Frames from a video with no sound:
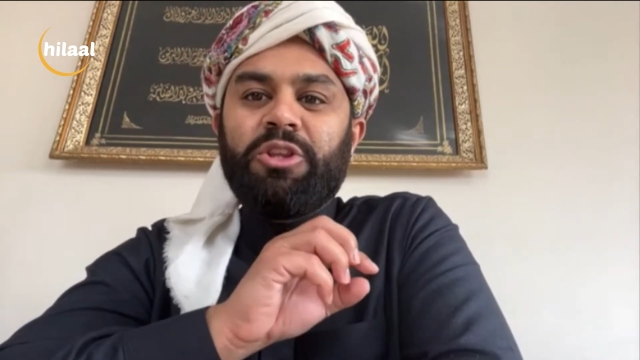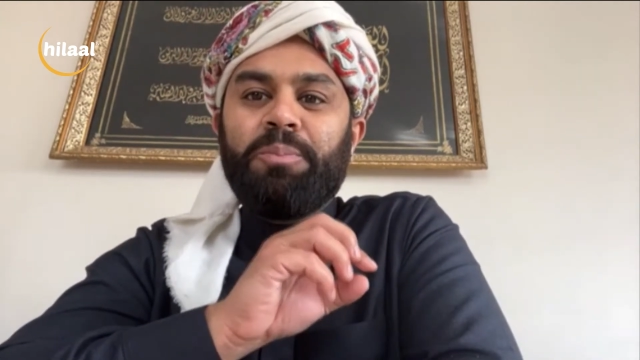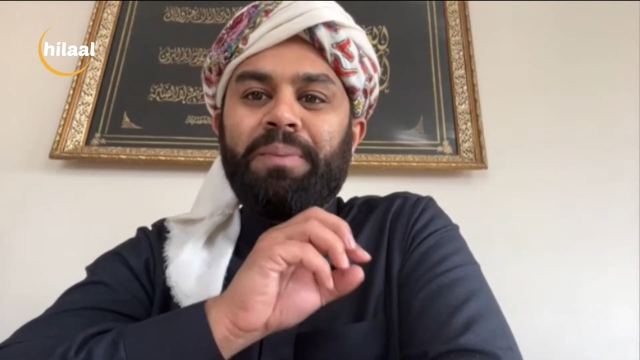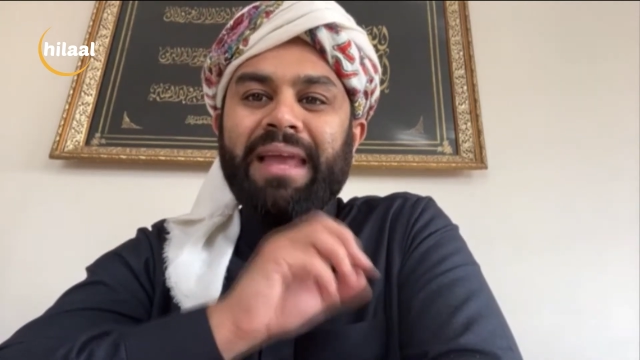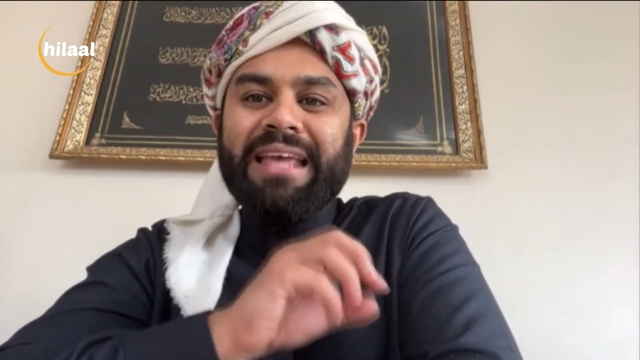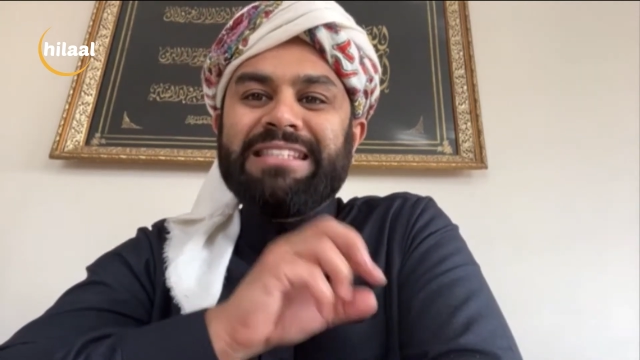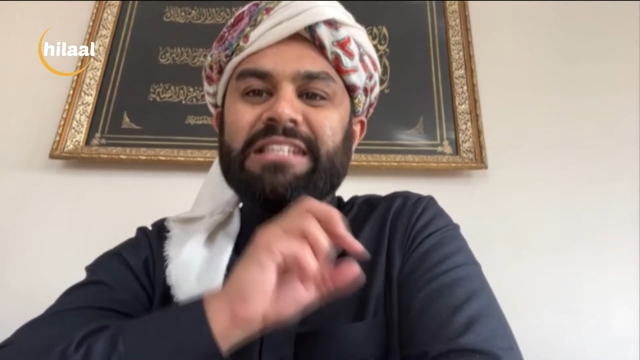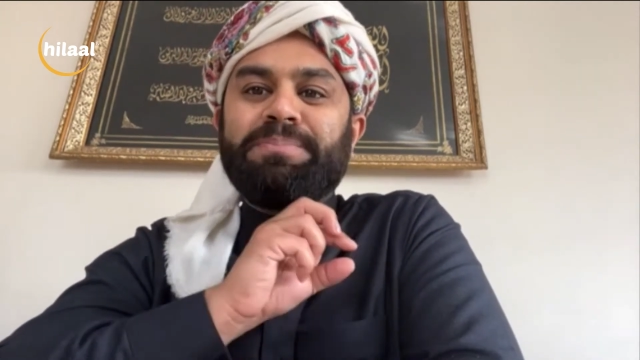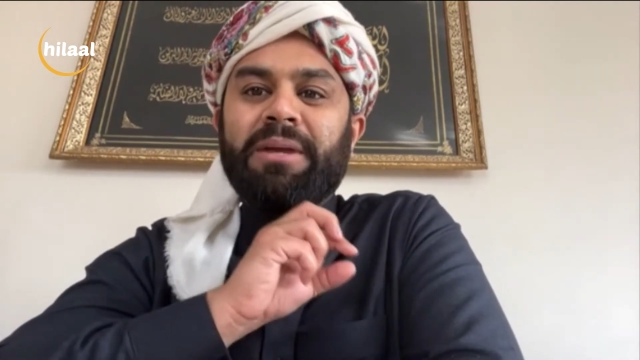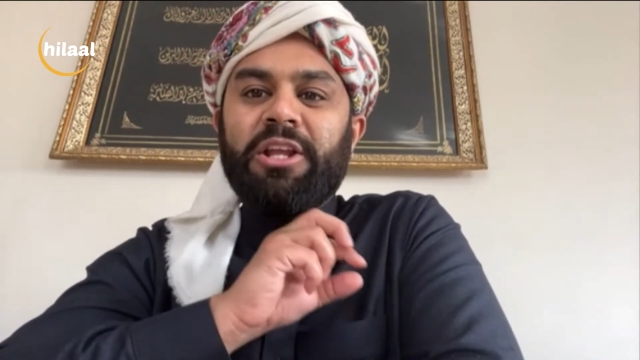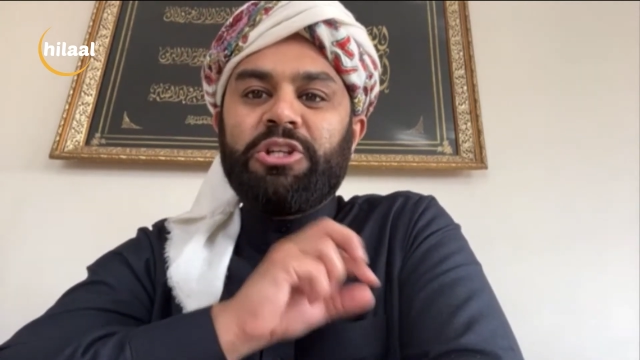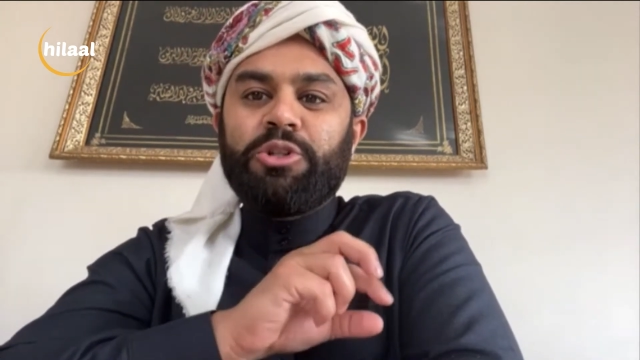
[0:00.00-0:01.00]
to place the
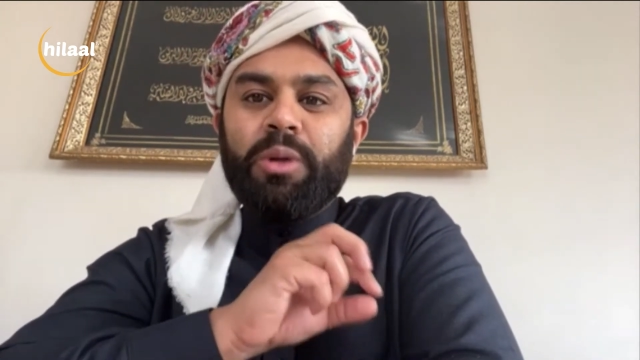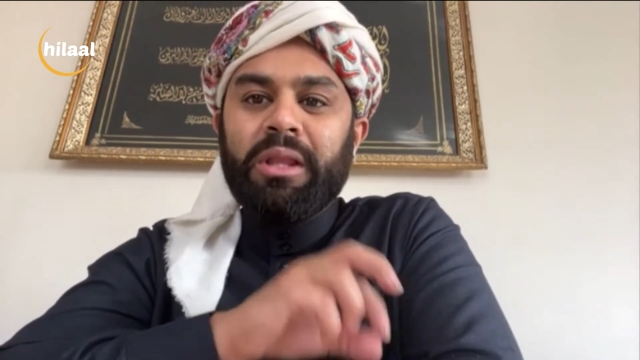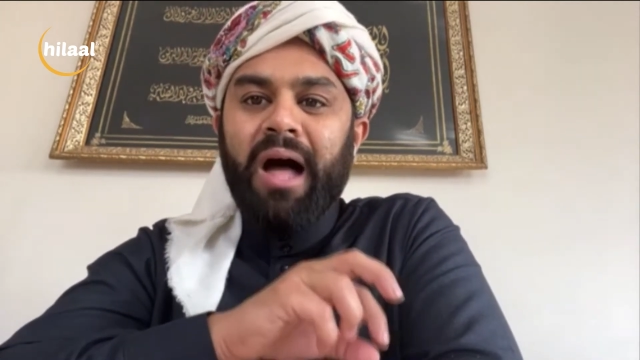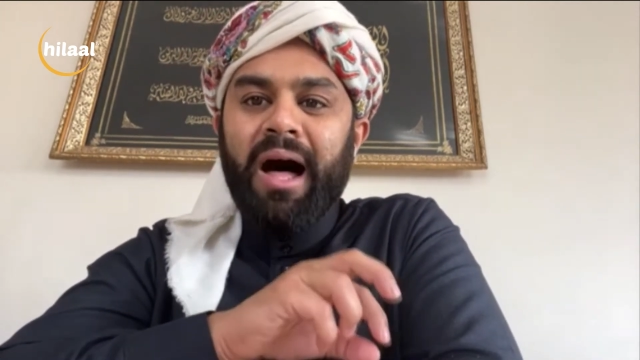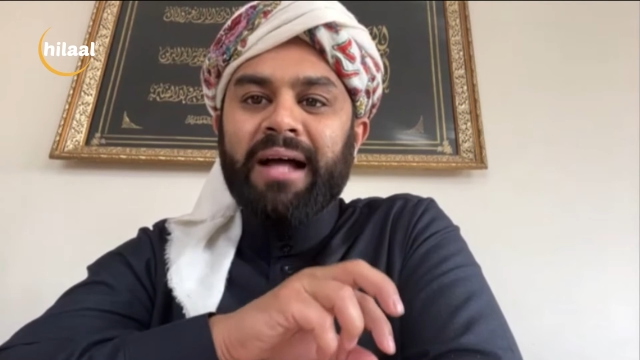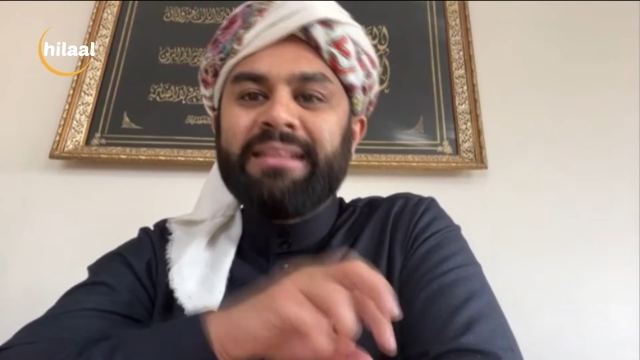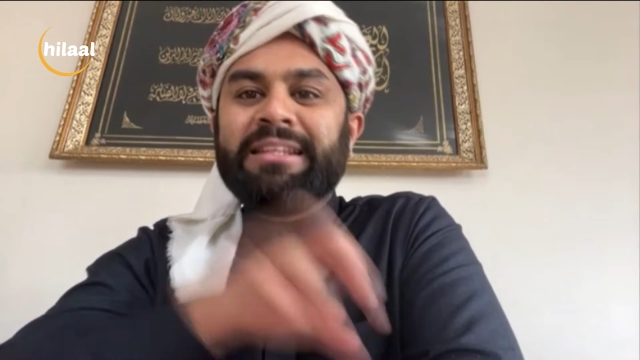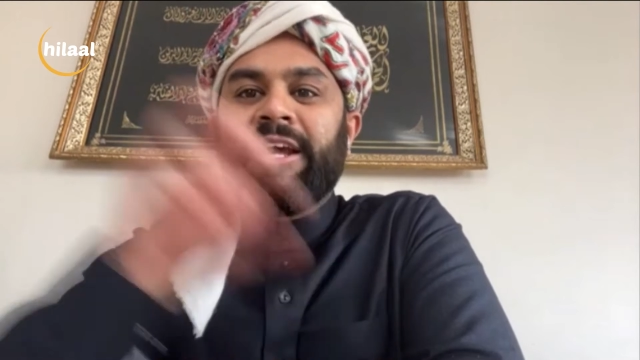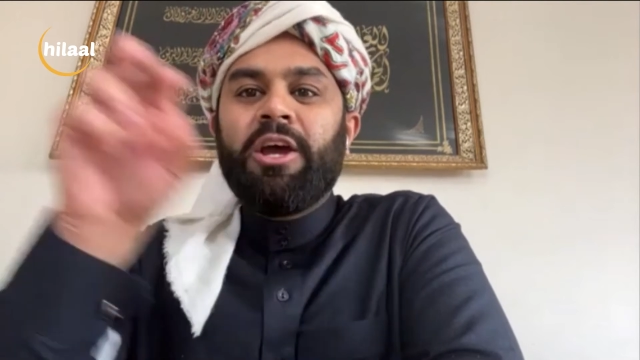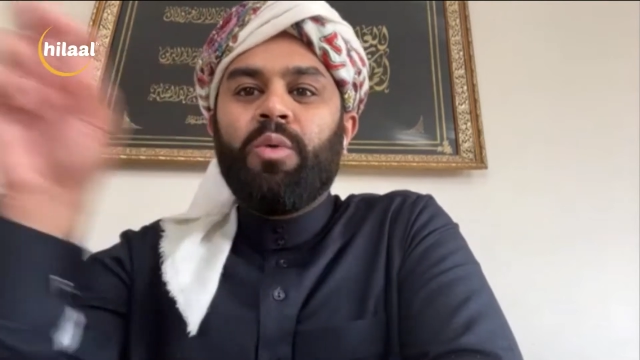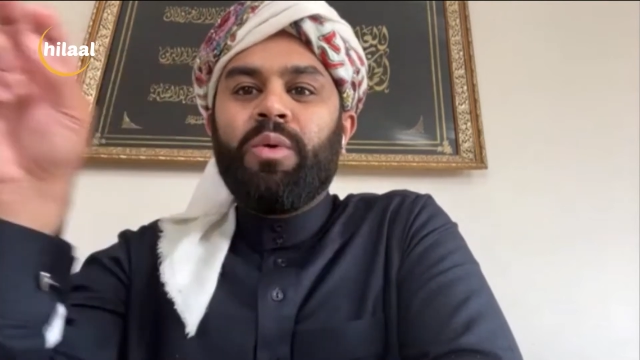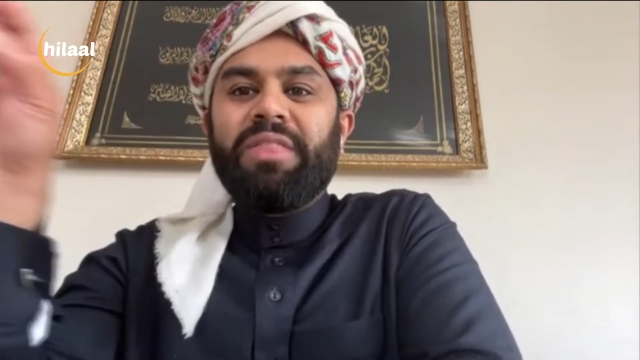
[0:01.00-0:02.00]
spiritual heart
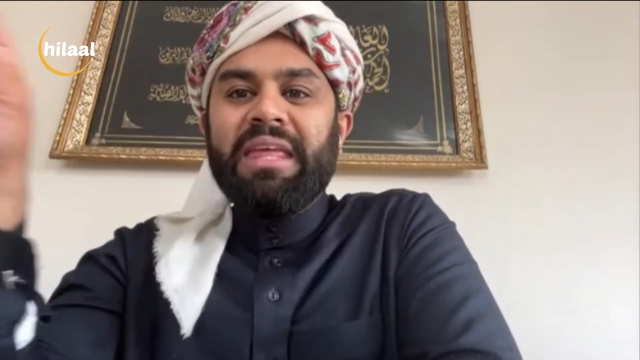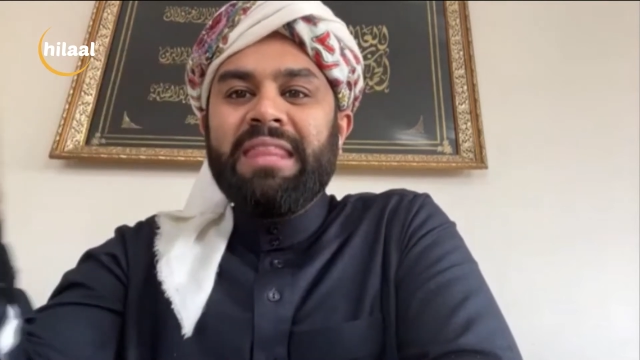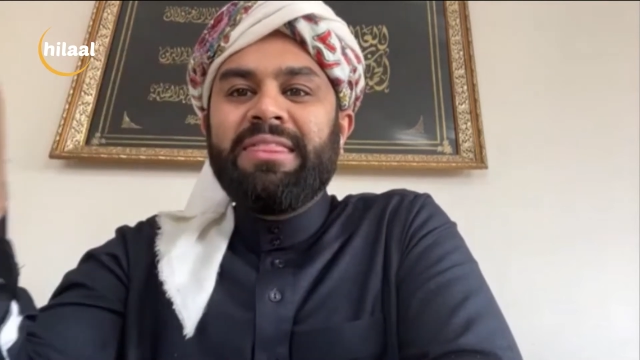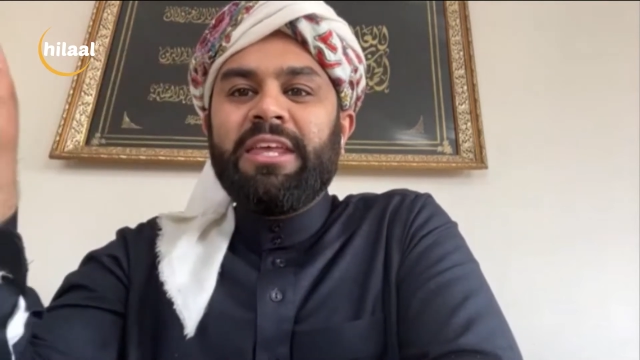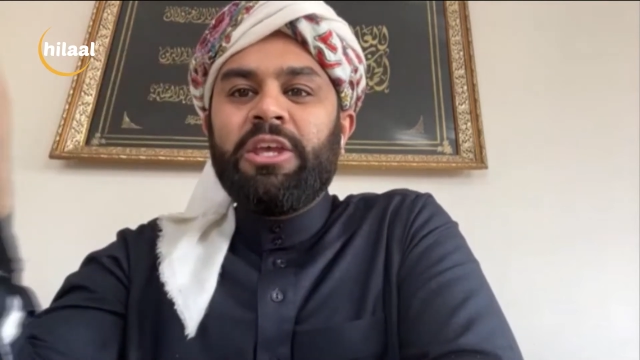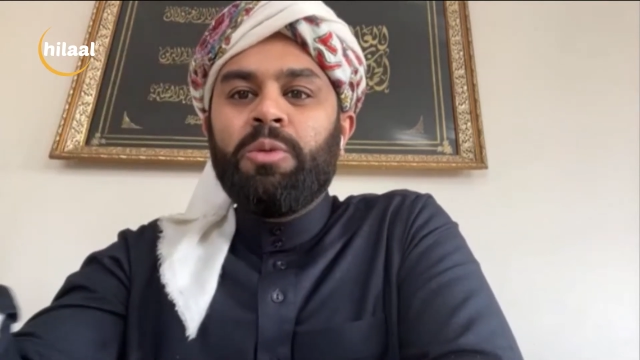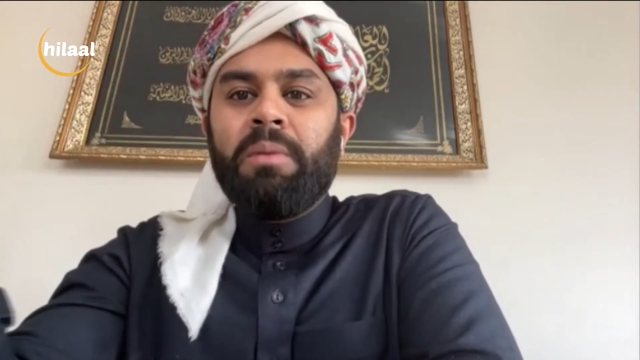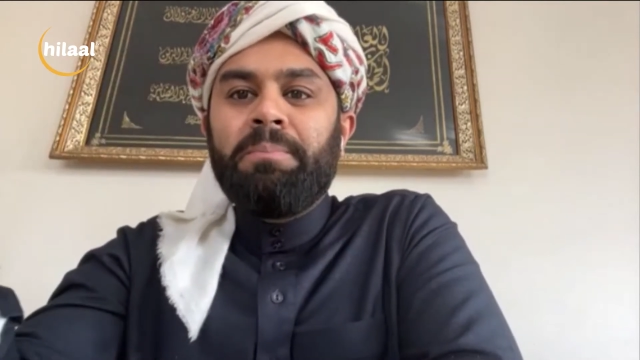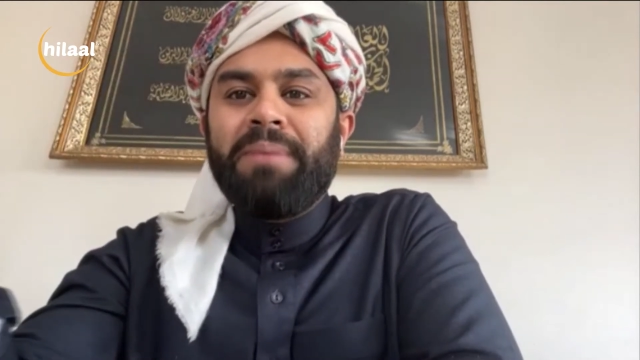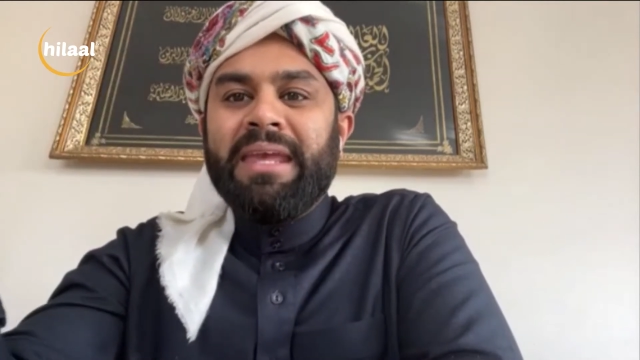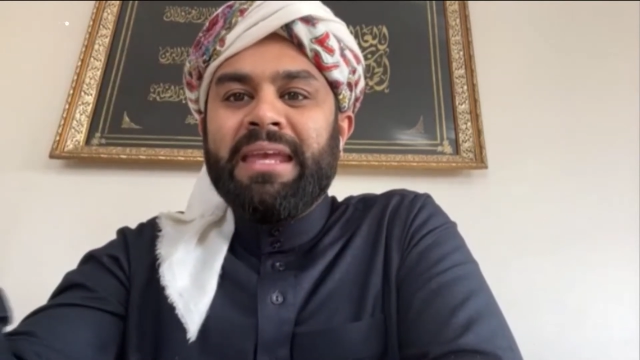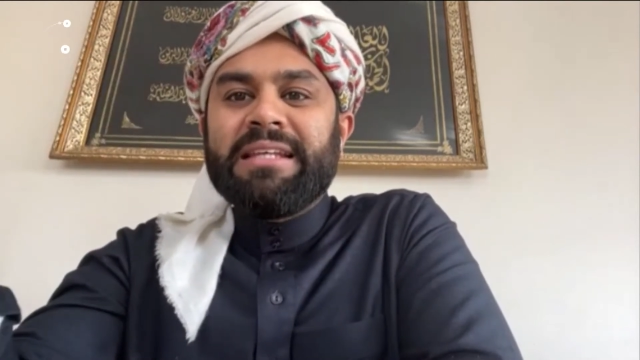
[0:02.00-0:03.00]
within the human
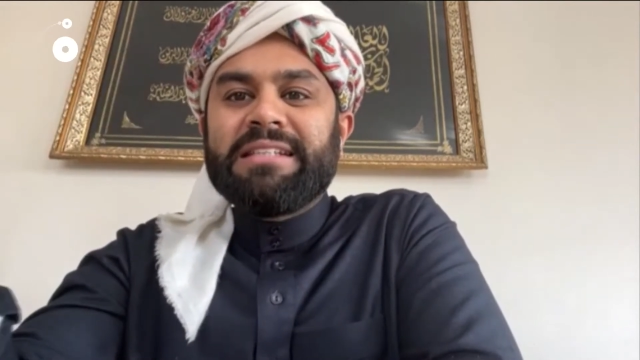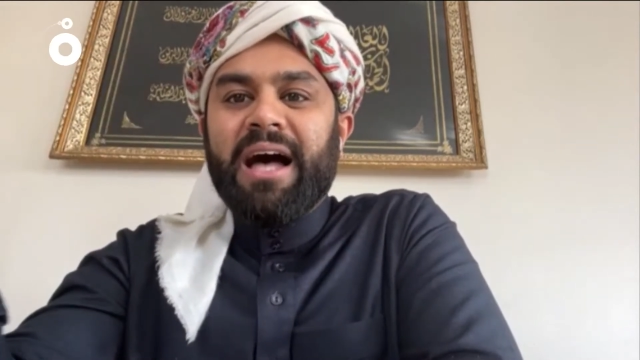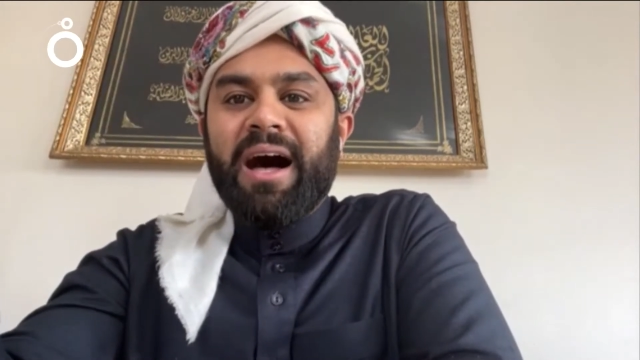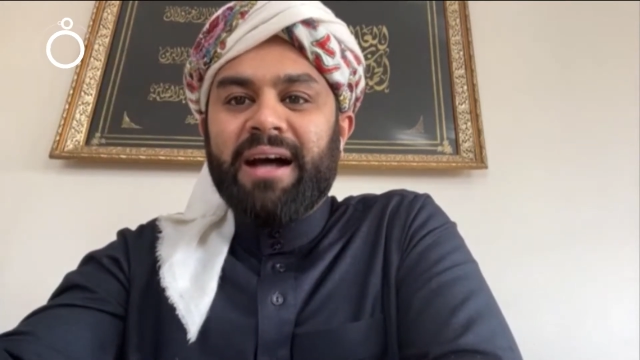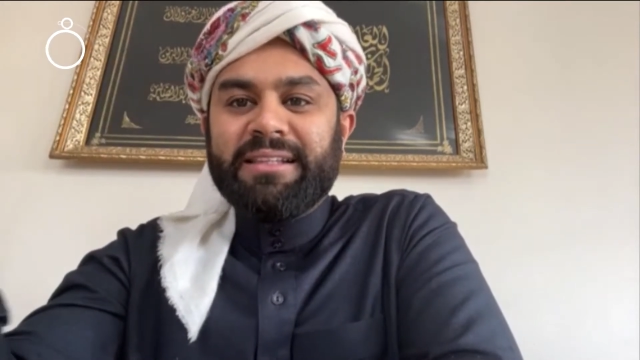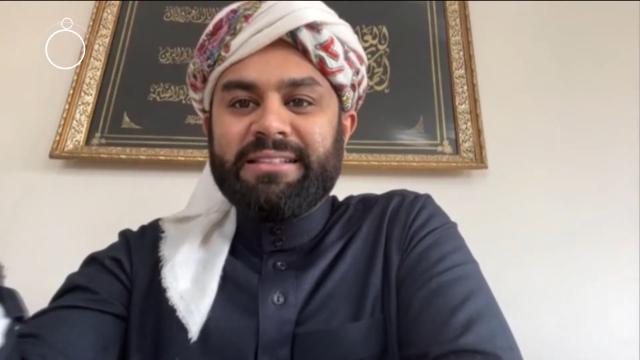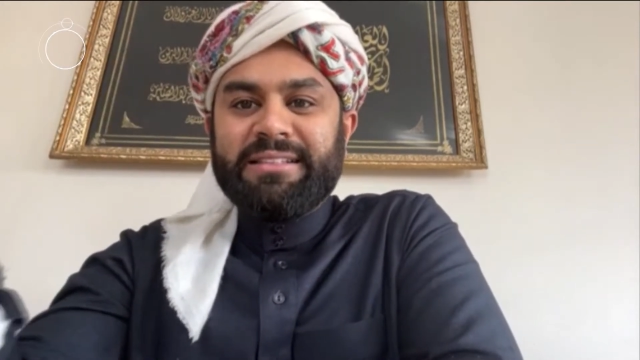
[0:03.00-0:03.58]
being's heart.